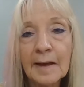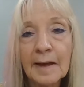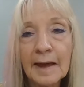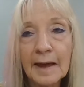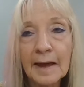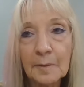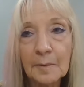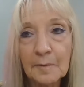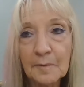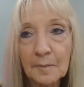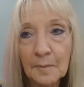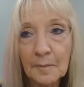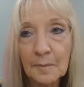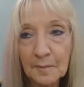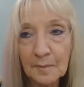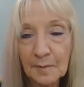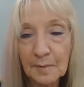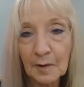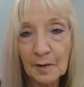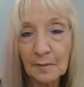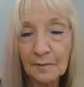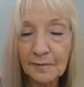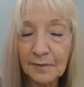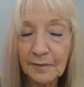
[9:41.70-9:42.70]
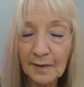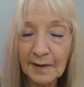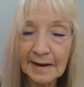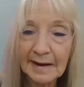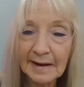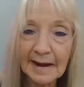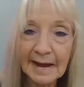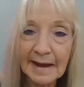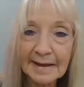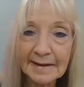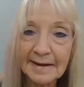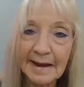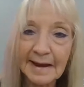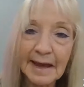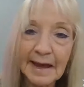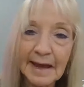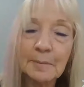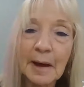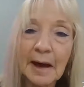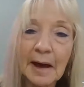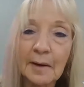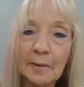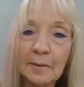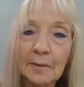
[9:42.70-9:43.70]
and filling that
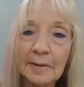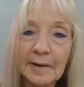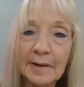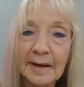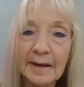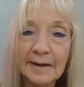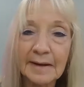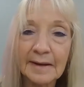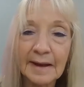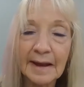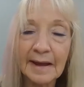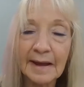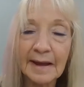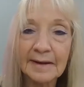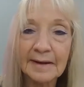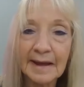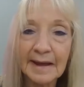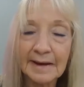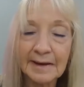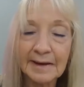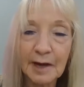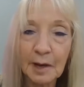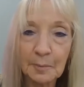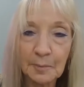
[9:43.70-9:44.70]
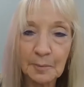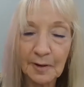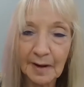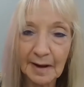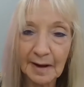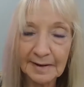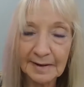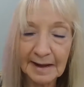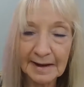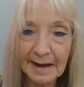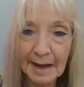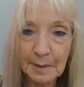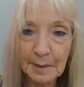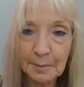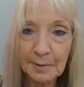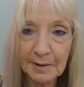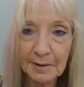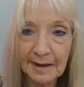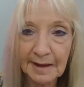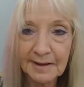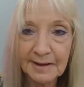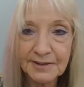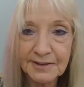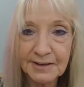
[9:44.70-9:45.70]
name out and that number on that
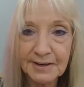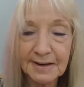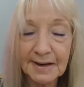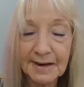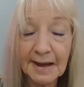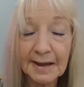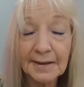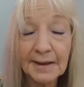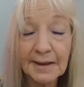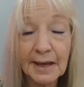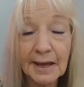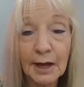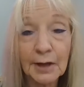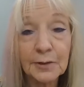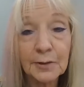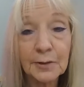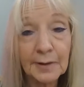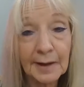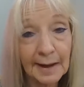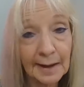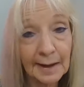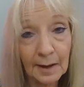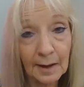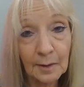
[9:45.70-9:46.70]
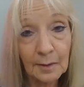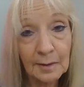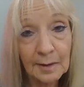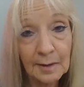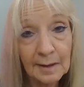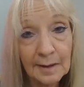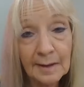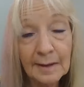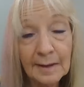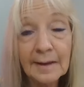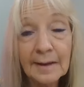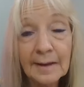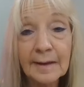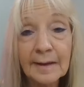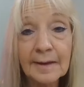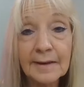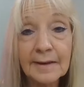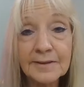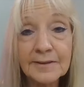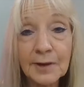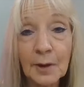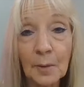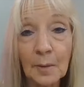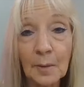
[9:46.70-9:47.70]
application. And the other gal
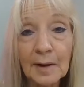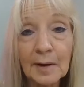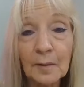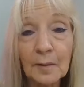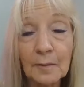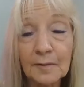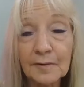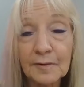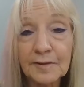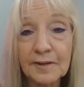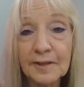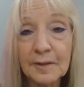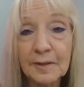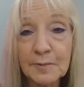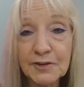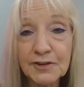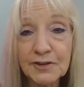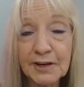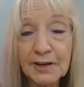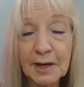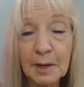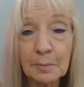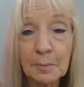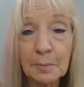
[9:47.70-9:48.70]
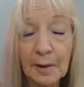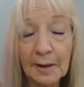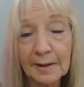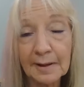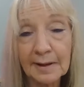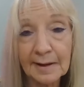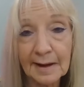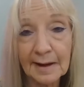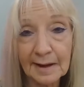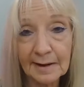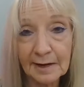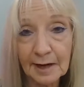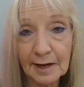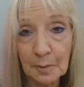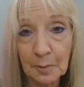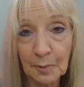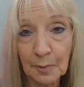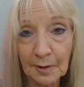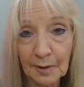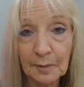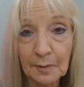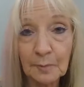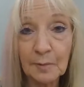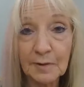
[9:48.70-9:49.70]
is going over to the machine and plugging that
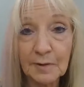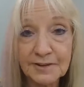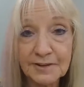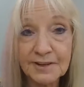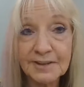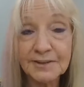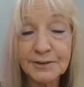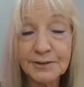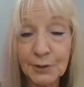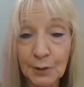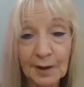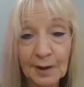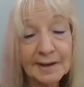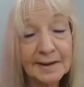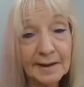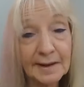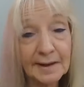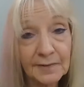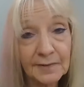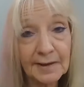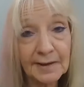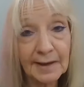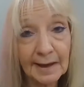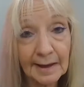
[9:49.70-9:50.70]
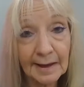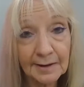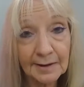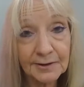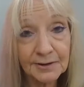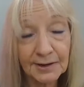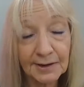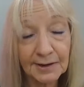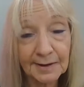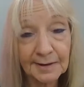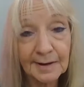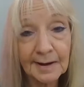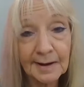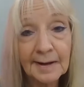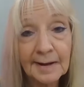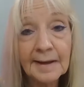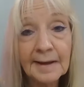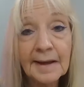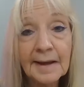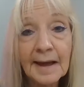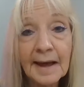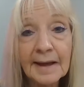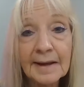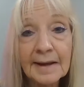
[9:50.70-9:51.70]
number in, which is your identification.
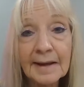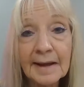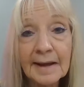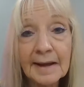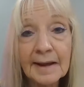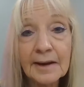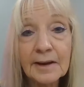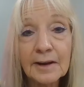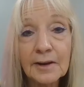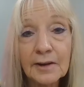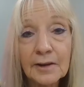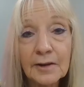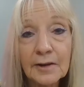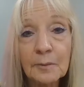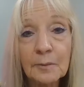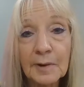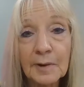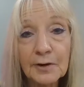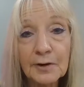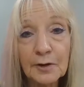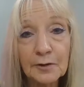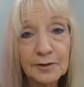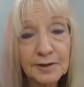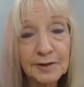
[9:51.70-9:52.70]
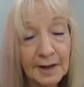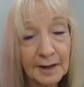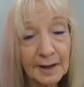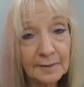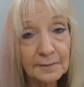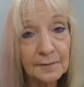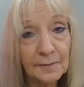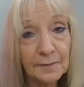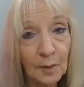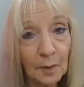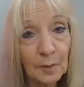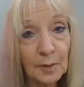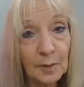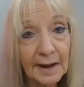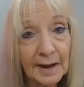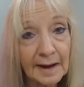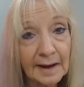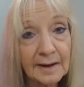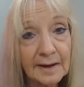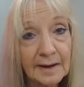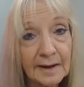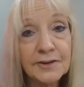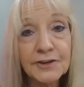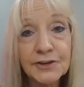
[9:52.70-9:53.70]
And then when you're done
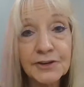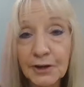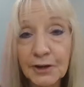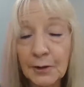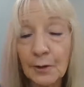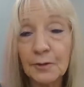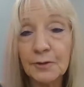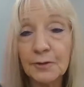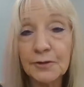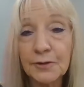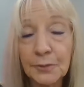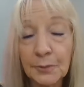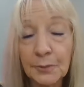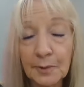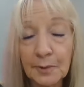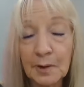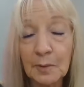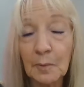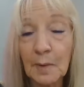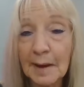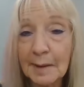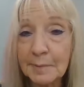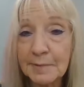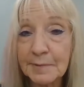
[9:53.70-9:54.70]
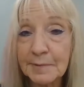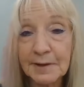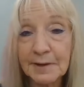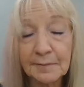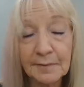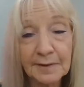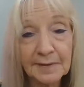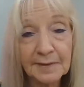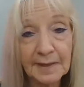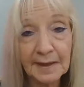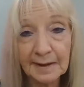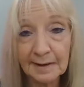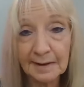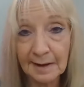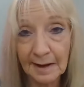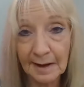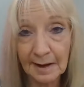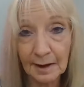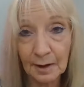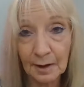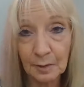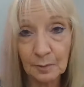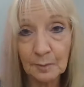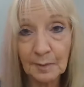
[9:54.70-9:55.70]
voting, she goes through and wipes everything
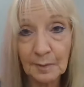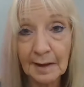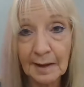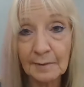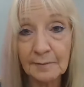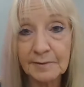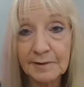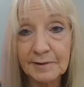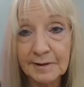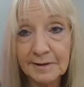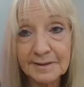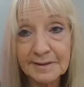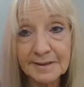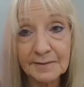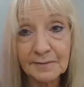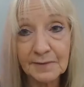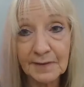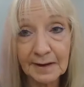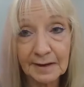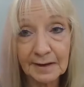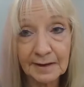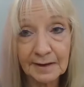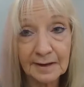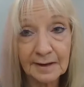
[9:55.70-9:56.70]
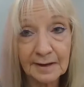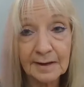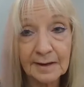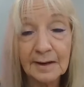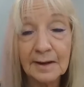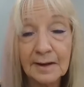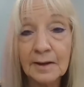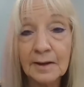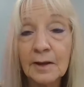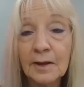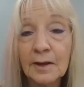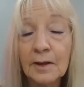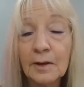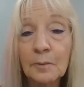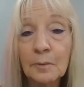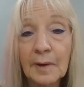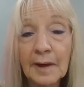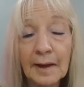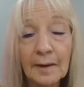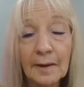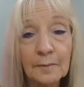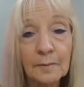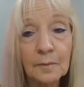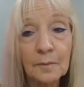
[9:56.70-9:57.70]
down. We have disinfectant, we
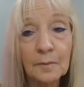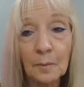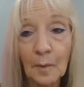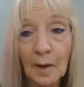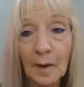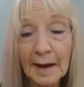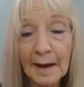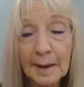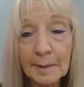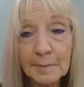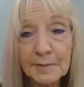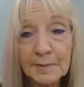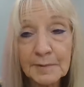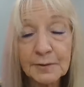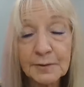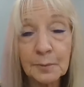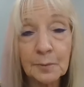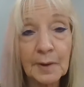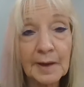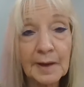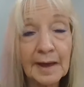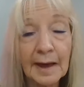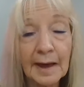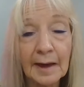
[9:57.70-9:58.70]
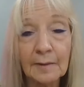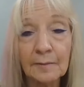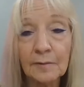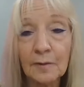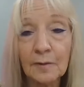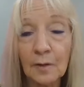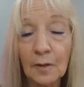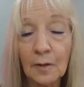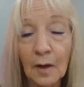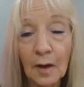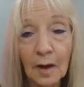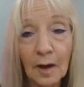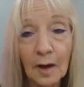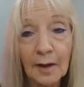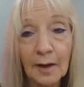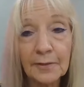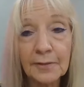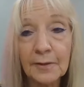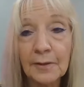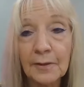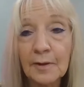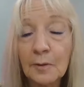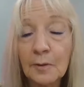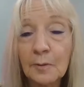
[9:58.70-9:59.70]
have wipes, we have cloth,
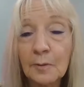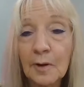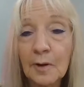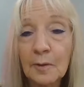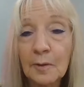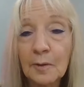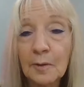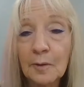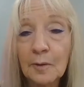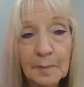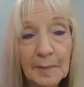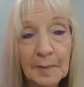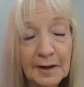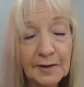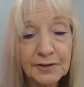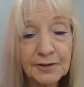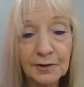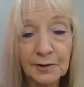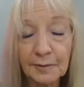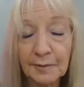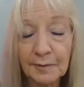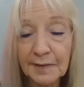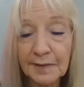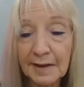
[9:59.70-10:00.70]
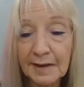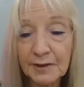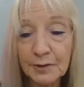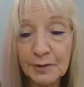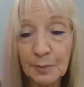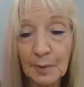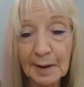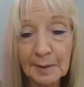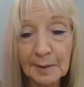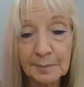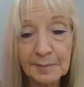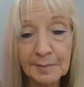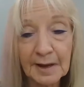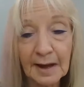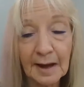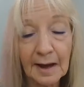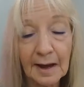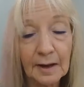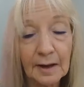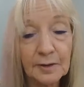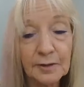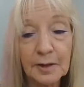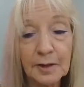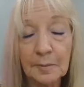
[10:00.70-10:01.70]
make sure everything's wiped
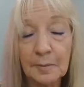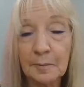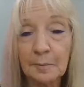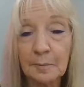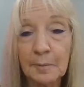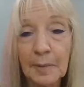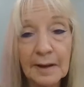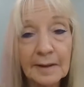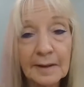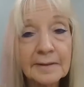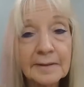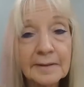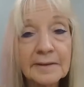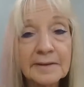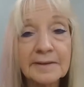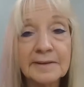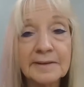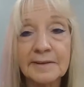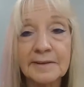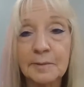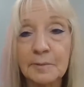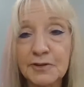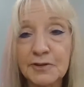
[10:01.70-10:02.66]
down, the buttons, the